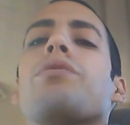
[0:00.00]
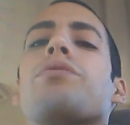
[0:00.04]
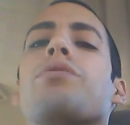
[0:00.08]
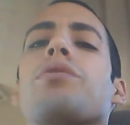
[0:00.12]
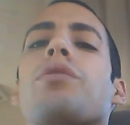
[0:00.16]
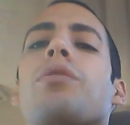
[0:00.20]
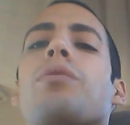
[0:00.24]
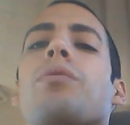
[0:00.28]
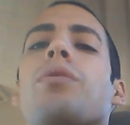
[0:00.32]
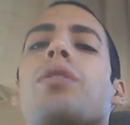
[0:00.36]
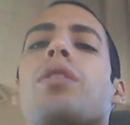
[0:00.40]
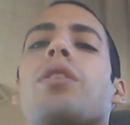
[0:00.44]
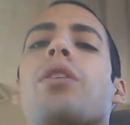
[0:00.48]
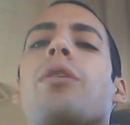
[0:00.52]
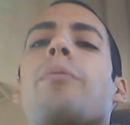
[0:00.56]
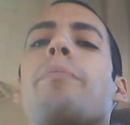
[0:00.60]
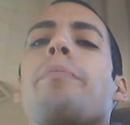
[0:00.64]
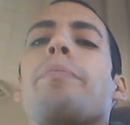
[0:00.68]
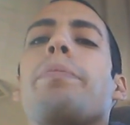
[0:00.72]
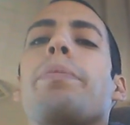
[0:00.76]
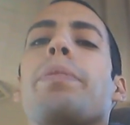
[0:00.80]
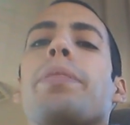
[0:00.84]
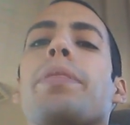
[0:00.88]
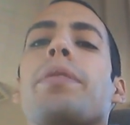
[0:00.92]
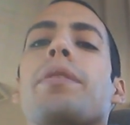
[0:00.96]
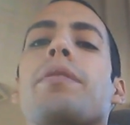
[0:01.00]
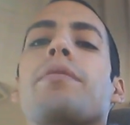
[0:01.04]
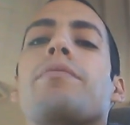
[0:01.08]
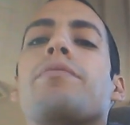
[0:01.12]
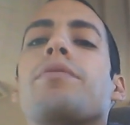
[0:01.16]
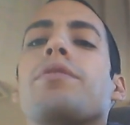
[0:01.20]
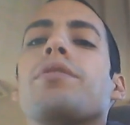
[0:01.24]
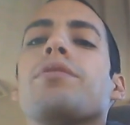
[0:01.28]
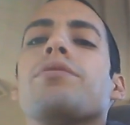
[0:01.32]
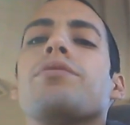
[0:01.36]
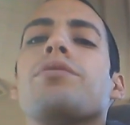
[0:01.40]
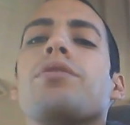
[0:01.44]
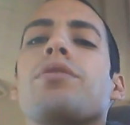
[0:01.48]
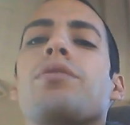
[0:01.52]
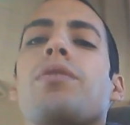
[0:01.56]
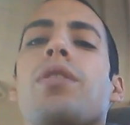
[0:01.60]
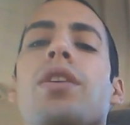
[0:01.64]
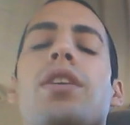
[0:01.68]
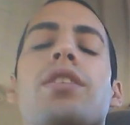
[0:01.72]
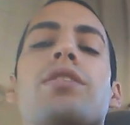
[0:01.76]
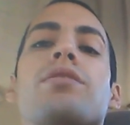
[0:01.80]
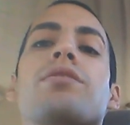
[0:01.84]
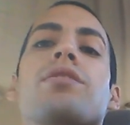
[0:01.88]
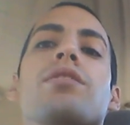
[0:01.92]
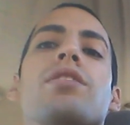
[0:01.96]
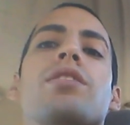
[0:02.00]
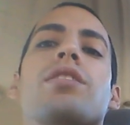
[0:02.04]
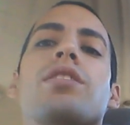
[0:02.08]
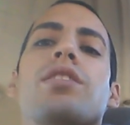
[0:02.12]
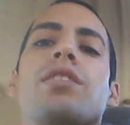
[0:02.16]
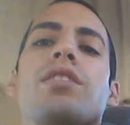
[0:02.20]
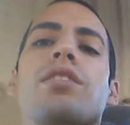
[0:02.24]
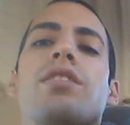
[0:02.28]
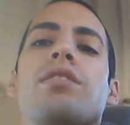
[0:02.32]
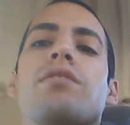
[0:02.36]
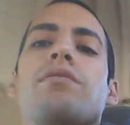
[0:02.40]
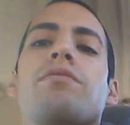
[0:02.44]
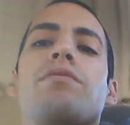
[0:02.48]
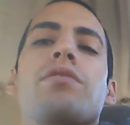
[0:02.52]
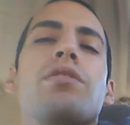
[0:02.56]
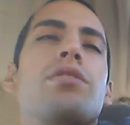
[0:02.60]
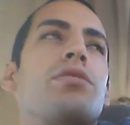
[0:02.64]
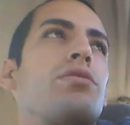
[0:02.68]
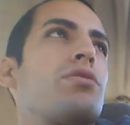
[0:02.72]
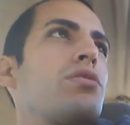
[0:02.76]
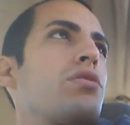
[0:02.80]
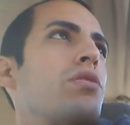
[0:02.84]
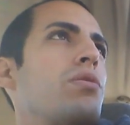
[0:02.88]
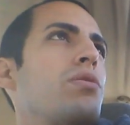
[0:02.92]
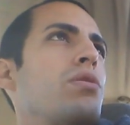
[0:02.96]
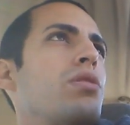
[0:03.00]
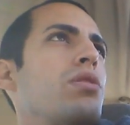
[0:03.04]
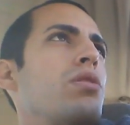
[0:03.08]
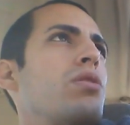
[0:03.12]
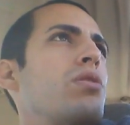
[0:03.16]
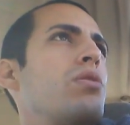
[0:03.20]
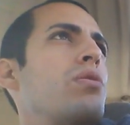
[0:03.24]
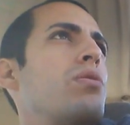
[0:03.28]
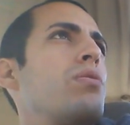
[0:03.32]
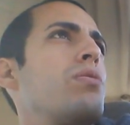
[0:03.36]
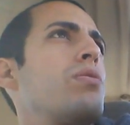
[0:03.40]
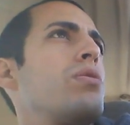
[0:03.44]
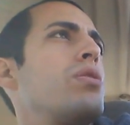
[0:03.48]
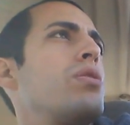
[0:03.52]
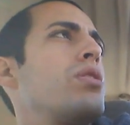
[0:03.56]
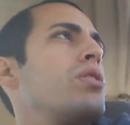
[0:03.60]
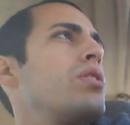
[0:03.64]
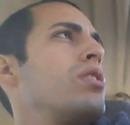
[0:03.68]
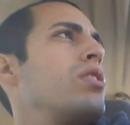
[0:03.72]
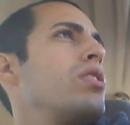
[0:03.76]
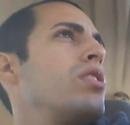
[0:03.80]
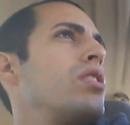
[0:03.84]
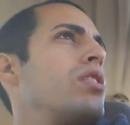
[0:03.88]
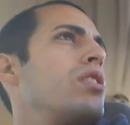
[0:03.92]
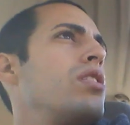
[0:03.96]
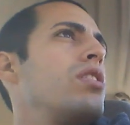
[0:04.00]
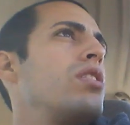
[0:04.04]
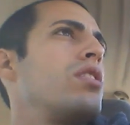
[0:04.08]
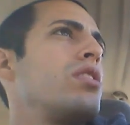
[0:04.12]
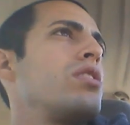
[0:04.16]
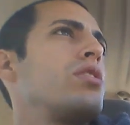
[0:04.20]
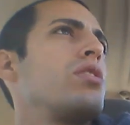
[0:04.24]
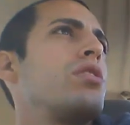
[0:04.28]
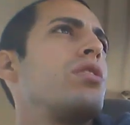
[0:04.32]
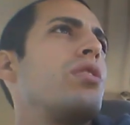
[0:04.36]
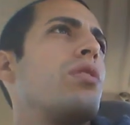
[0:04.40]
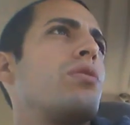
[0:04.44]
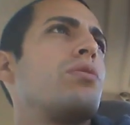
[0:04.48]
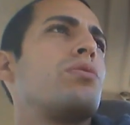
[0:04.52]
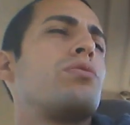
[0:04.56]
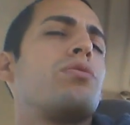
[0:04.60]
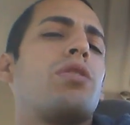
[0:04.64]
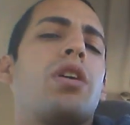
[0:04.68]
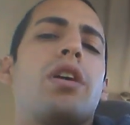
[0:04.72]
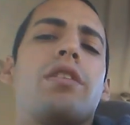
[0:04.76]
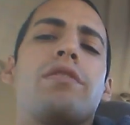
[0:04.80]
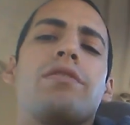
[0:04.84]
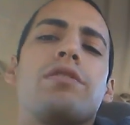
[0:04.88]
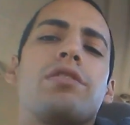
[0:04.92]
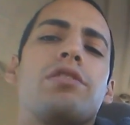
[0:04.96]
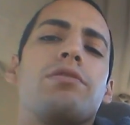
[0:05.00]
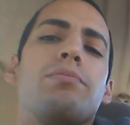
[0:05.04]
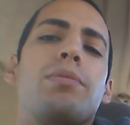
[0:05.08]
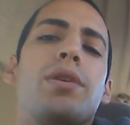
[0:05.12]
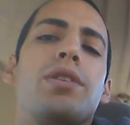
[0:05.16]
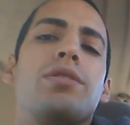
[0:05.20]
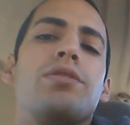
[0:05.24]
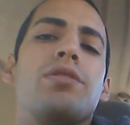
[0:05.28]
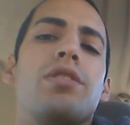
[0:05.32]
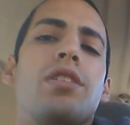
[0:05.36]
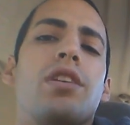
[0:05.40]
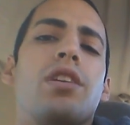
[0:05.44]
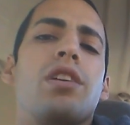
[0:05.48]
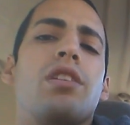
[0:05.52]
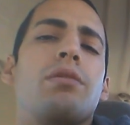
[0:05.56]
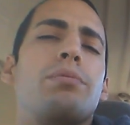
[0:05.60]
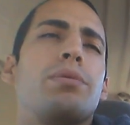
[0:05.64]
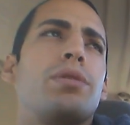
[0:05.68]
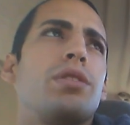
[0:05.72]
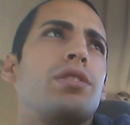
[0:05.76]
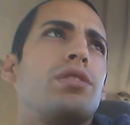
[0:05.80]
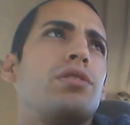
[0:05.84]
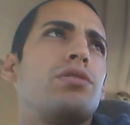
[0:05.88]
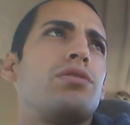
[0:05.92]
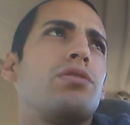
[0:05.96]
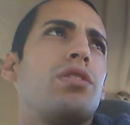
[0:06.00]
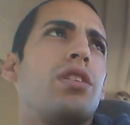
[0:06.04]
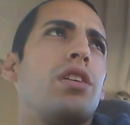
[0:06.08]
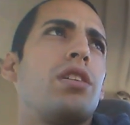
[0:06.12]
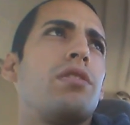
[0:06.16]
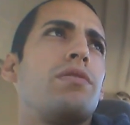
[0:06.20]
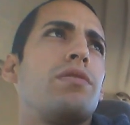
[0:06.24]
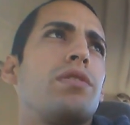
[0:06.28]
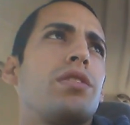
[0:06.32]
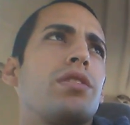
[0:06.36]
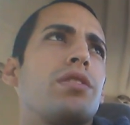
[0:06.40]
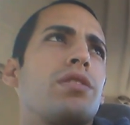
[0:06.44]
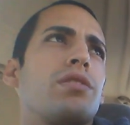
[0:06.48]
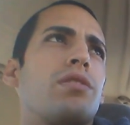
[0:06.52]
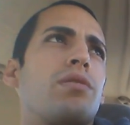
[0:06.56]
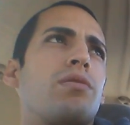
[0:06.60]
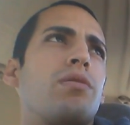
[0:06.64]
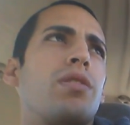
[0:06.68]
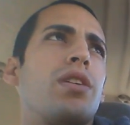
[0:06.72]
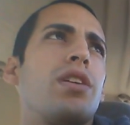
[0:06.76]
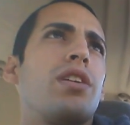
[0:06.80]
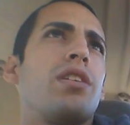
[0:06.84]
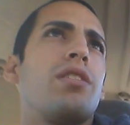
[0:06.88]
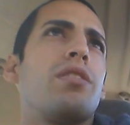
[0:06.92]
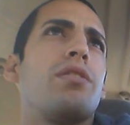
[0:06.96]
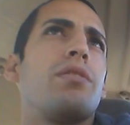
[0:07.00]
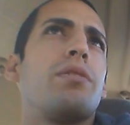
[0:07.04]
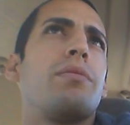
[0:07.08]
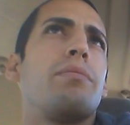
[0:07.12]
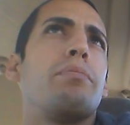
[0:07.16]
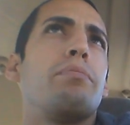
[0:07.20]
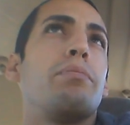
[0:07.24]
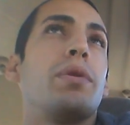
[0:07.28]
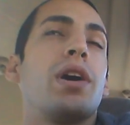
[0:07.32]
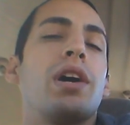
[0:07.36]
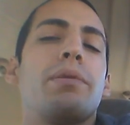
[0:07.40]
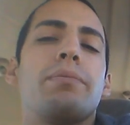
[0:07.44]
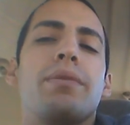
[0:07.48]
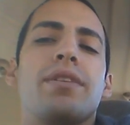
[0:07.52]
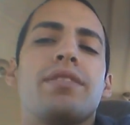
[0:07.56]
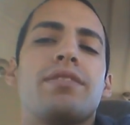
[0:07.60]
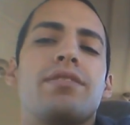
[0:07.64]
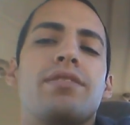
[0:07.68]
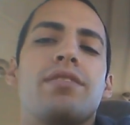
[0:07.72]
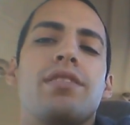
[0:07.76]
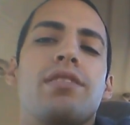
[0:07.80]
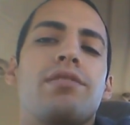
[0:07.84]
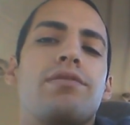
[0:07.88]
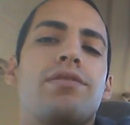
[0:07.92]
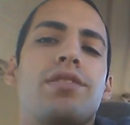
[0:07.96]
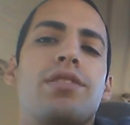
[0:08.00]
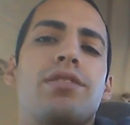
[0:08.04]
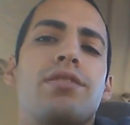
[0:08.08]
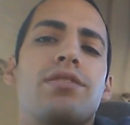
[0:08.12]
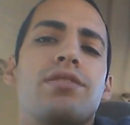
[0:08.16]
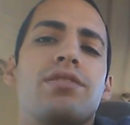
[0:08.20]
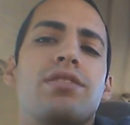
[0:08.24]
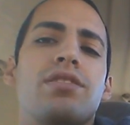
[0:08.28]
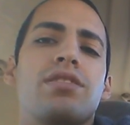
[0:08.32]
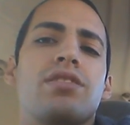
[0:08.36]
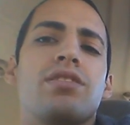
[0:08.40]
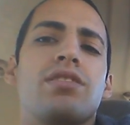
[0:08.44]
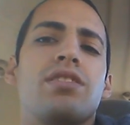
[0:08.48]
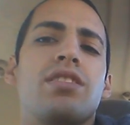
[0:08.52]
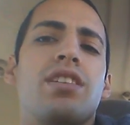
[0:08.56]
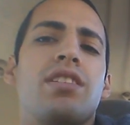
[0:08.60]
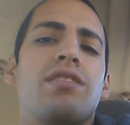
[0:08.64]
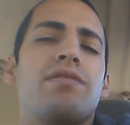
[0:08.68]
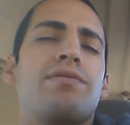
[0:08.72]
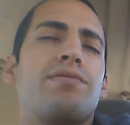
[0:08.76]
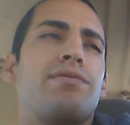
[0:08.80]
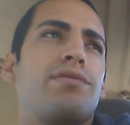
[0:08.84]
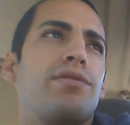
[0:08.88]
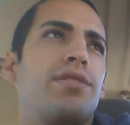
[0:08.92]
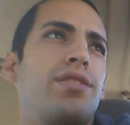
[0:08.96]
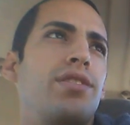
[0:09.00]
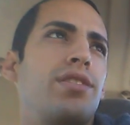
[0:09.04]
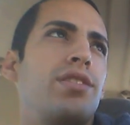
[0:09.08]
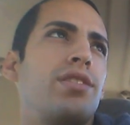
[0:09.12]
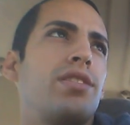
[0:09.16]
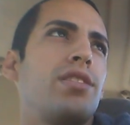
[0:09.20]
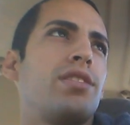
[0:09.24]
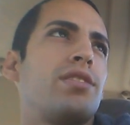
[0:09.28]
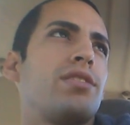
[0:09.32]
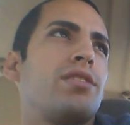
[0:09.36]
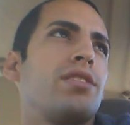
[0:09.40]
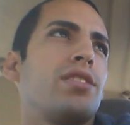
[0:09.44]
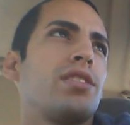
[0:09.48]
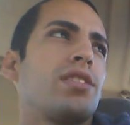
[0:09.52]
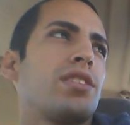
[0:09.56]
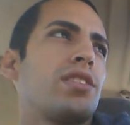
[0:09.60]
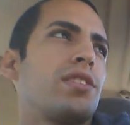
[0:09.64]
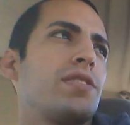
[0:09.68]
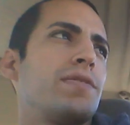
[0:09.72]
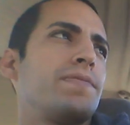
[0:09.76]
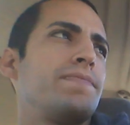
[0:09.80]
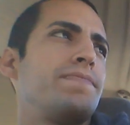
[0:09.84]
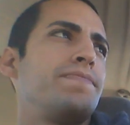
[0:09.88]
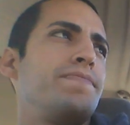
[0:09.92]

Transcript: so isolated and feel so alone, you know, driving to my job and driving around by myself. You know, it's just not fun. It's like,